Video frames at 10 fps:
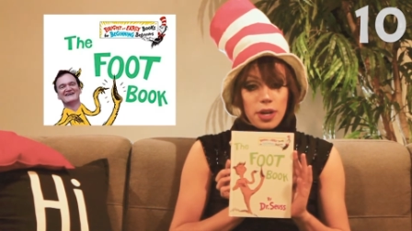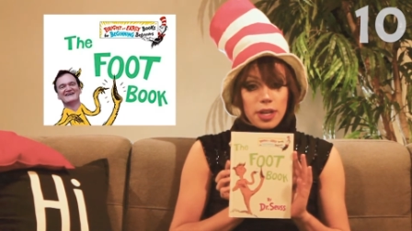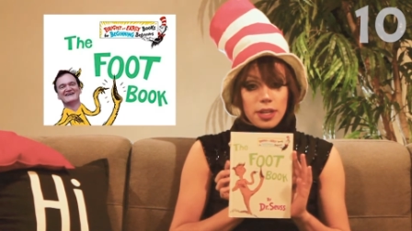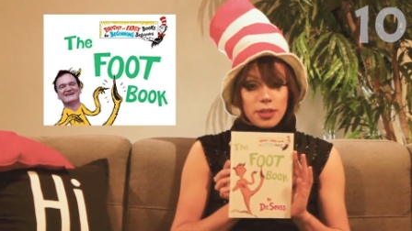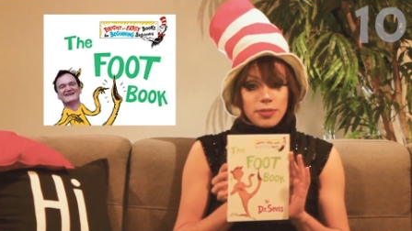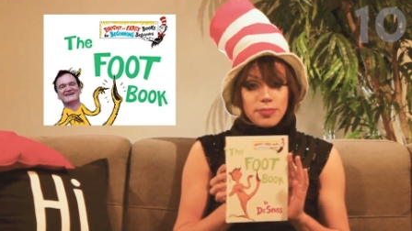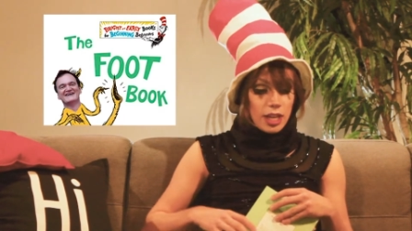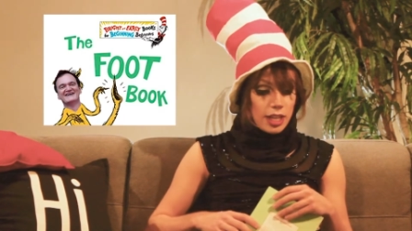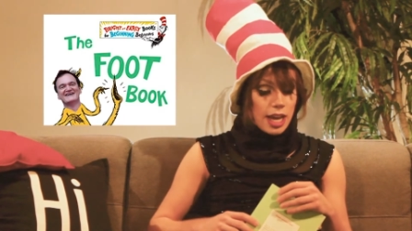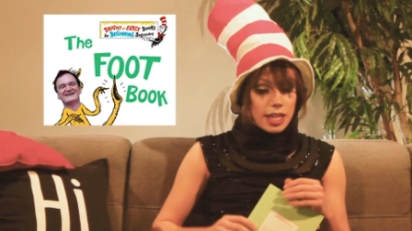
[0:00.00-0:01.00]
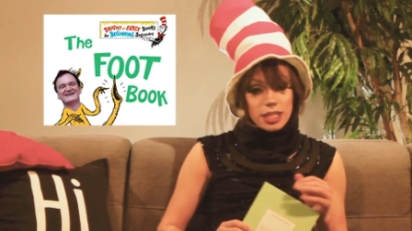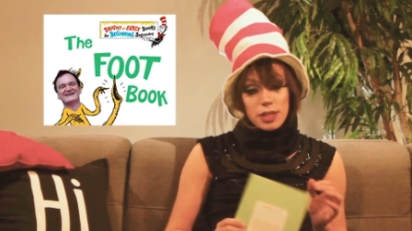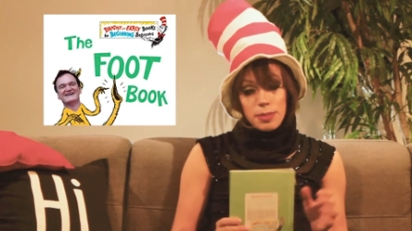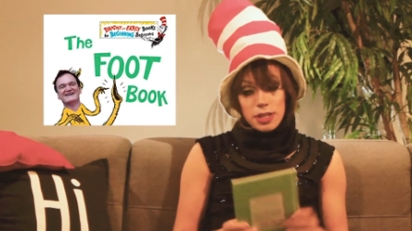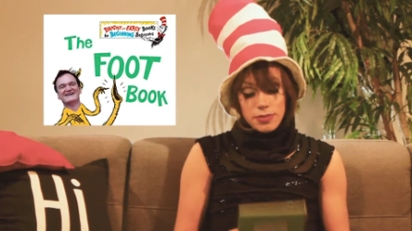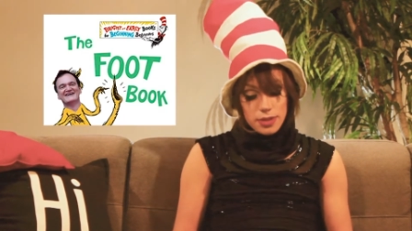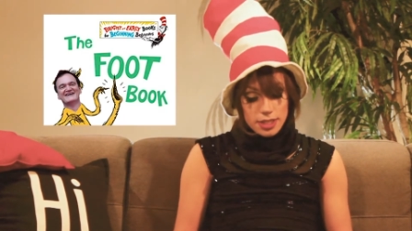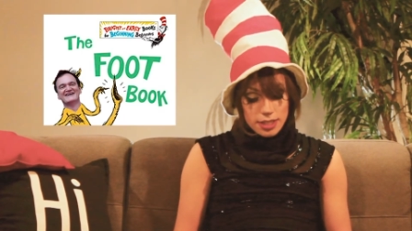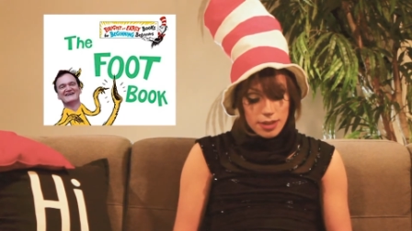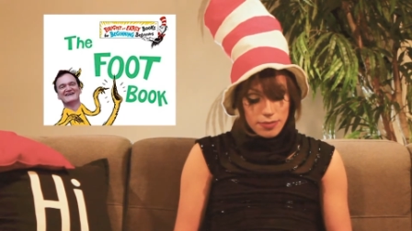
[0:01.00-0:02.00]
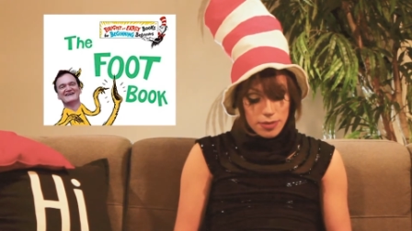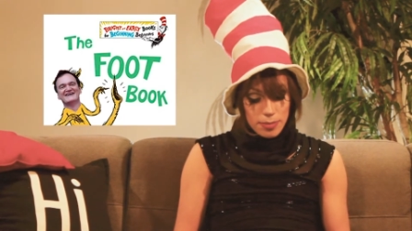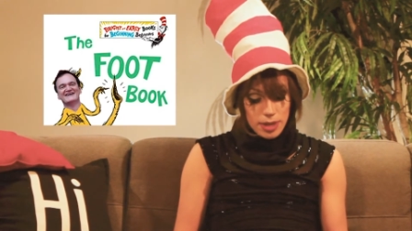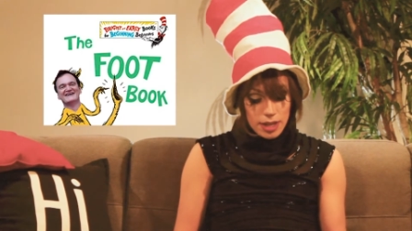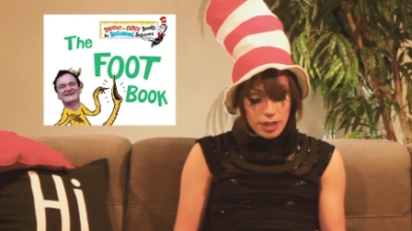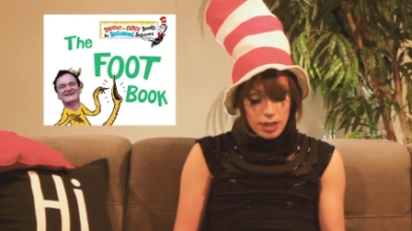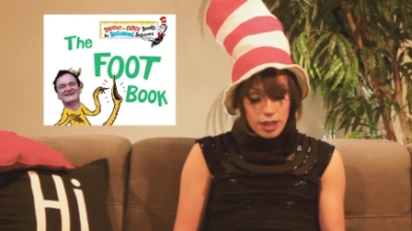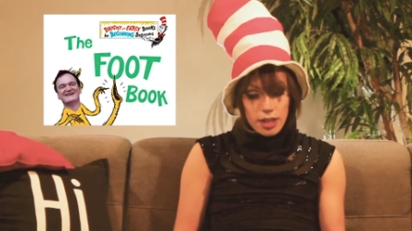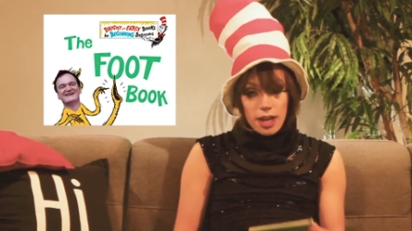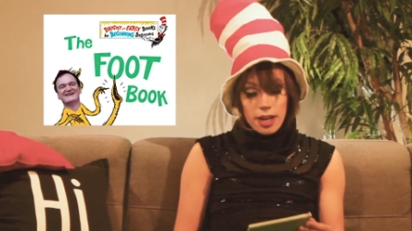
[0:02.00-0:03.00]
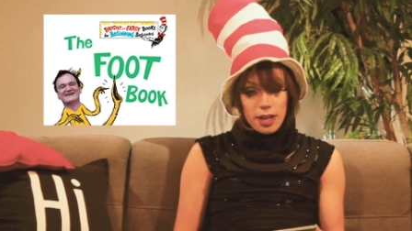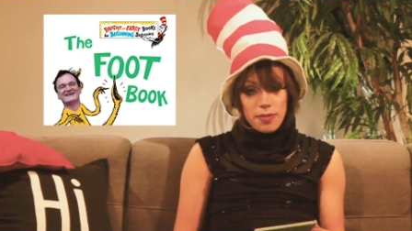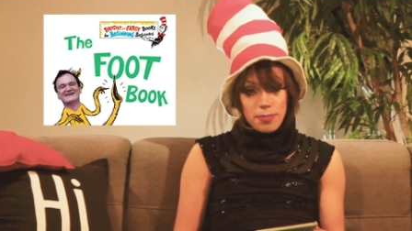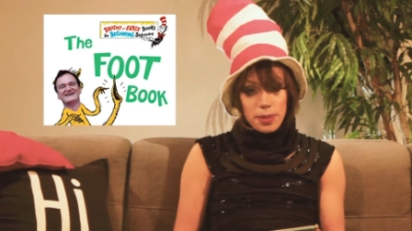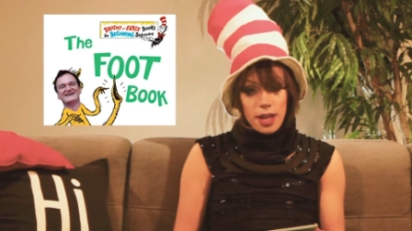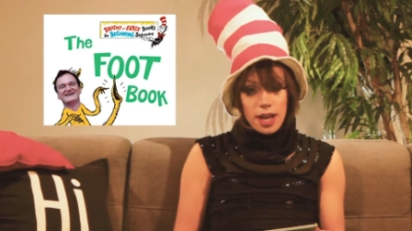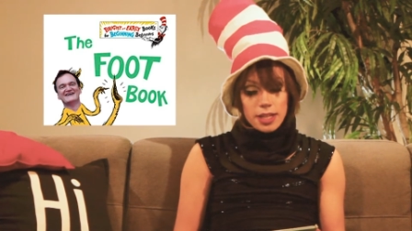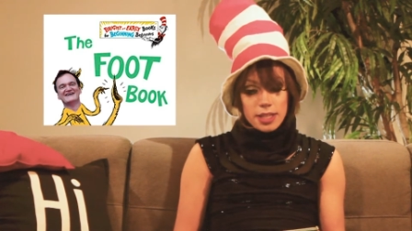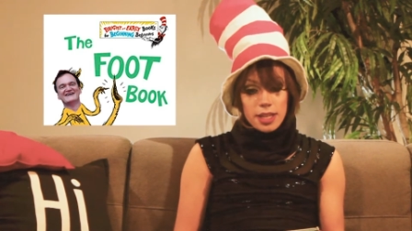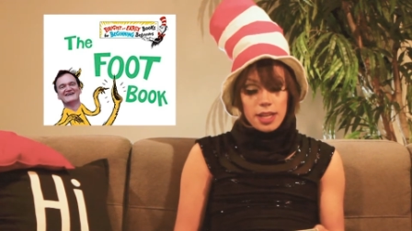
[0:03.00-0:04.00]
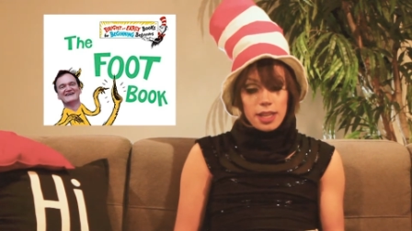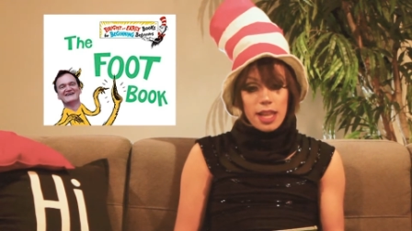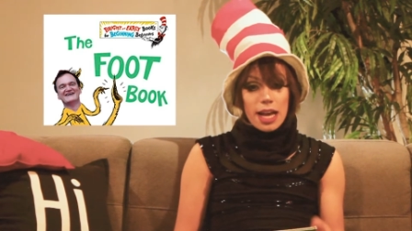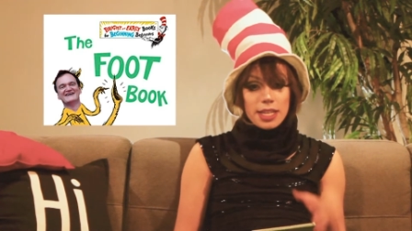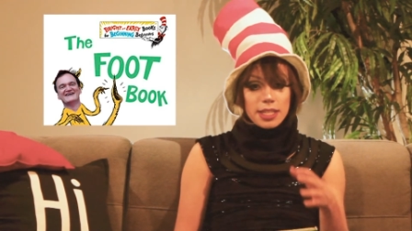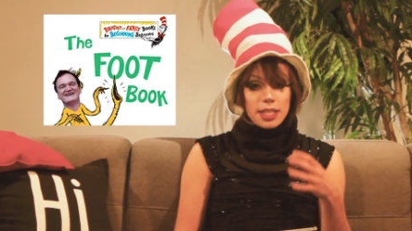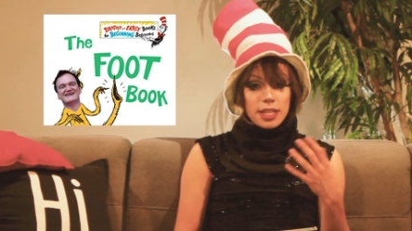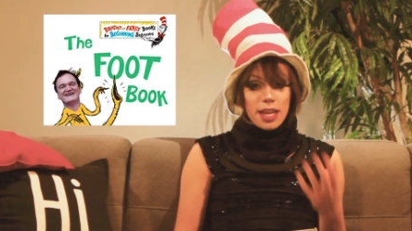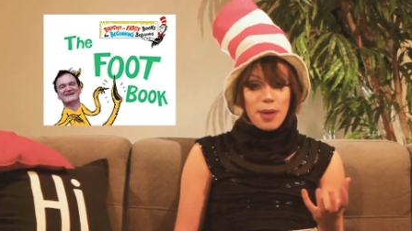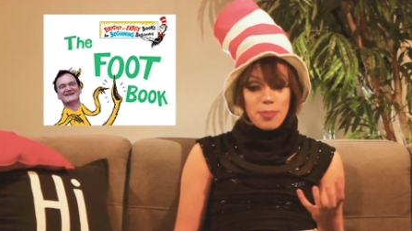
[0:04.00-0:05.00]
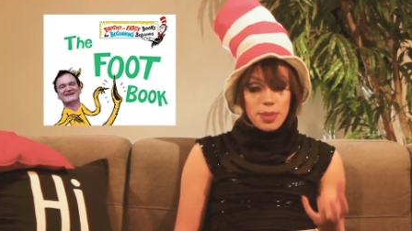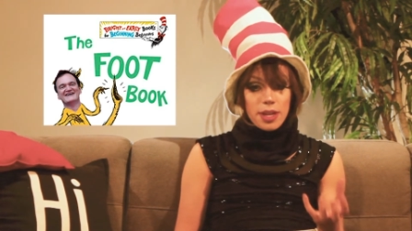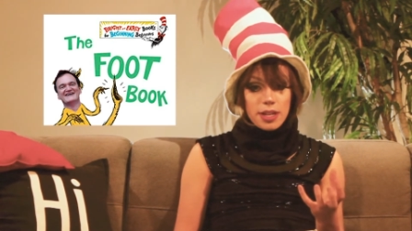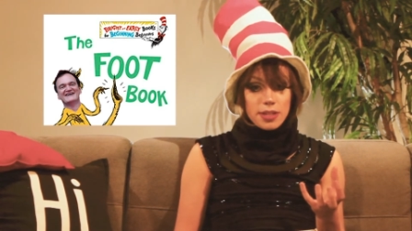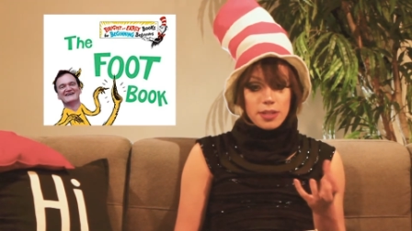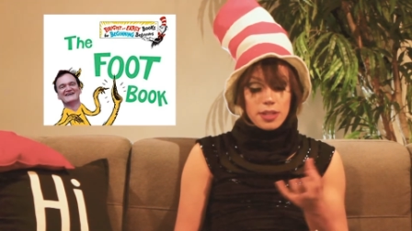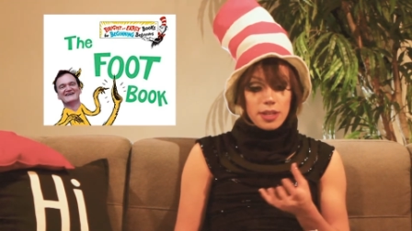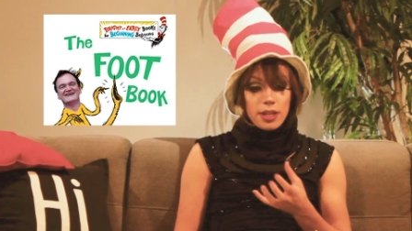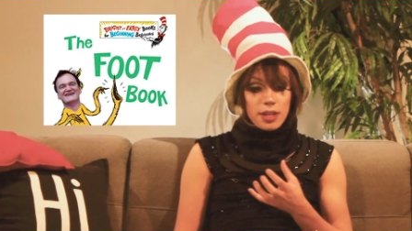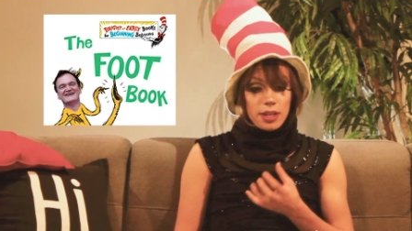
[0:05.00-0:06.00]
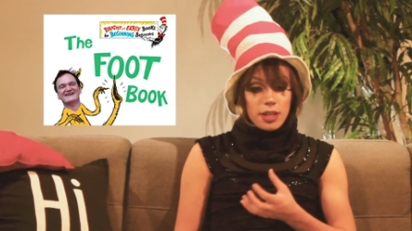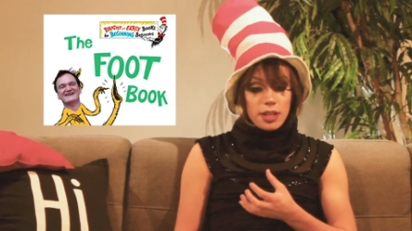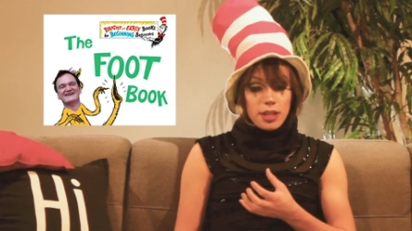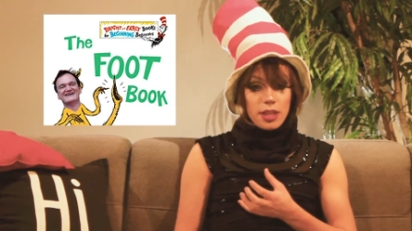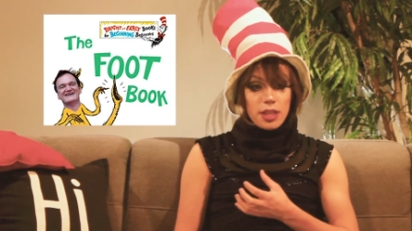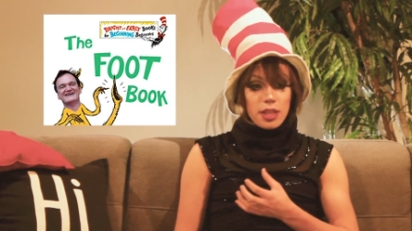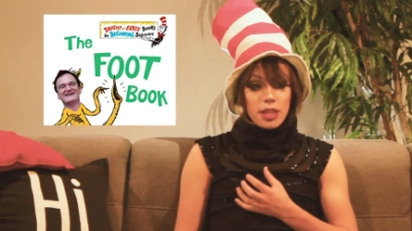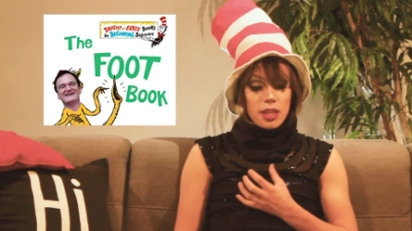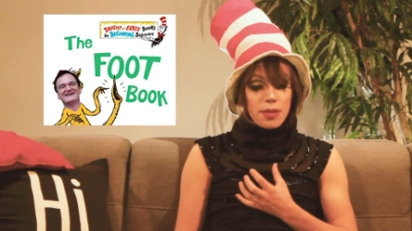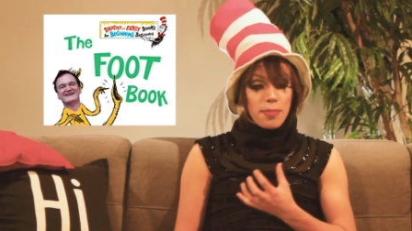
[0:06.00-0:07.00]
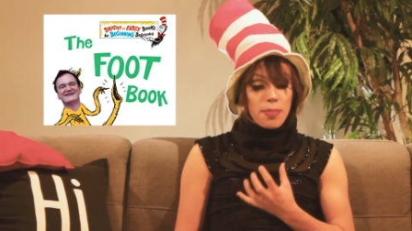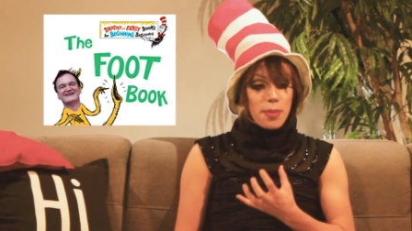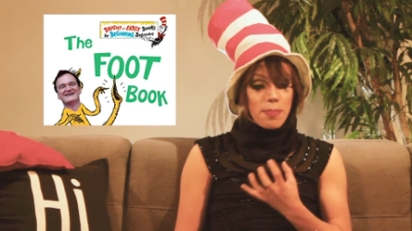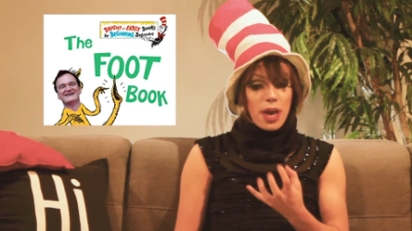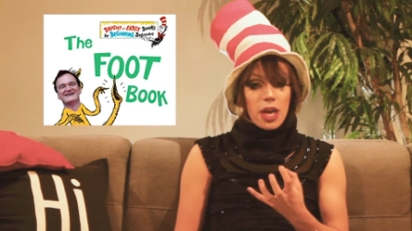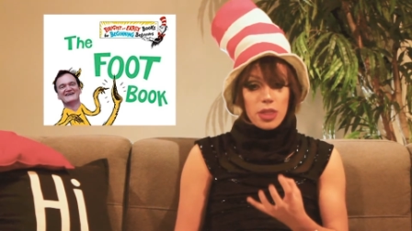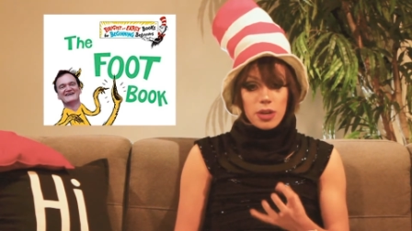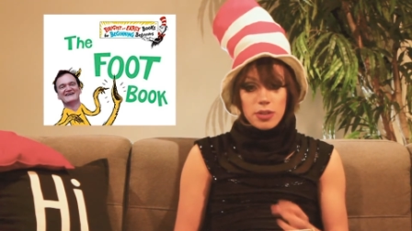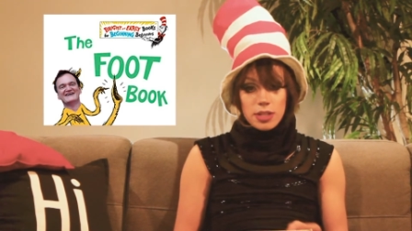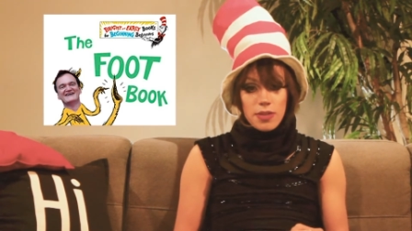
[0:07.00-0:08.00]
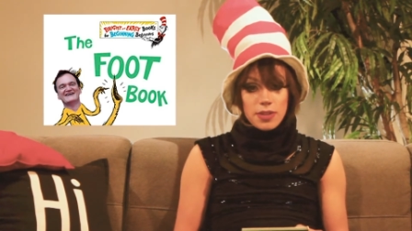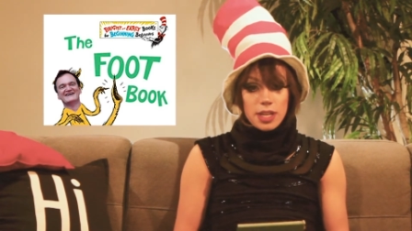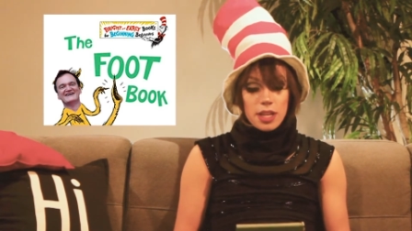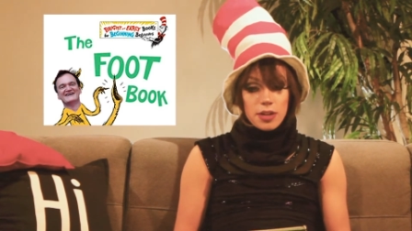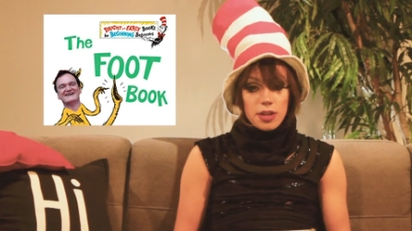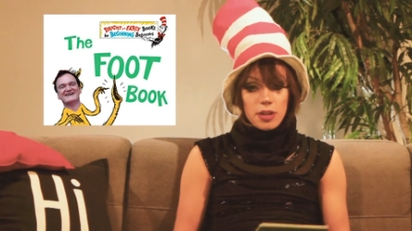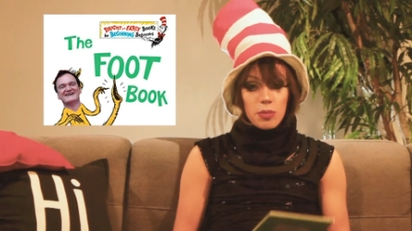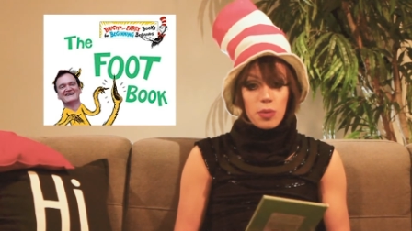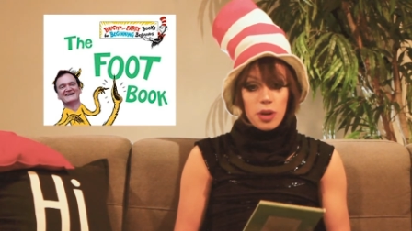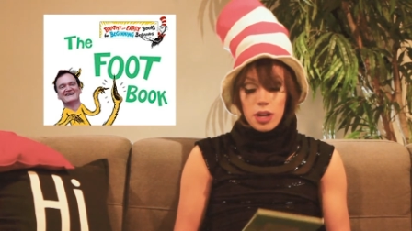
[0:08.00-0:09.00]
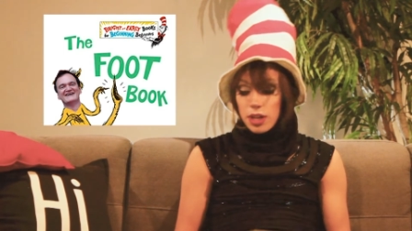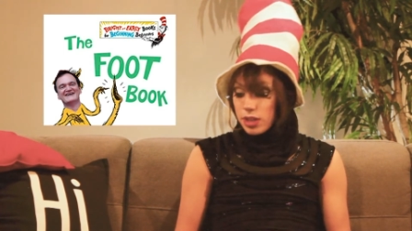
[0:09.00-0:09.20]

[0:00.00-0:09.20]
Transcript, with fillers: Book. Yeah, too much foot stuff for me, not enough plot, lacks the depth and the, the pathos of his other work.